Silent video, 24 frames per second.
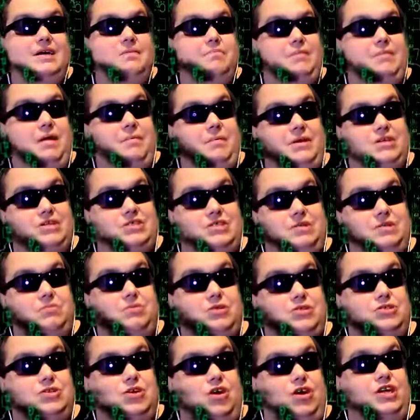Maybe his
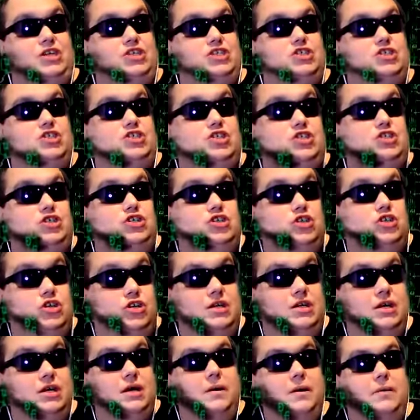numbers aren't as good.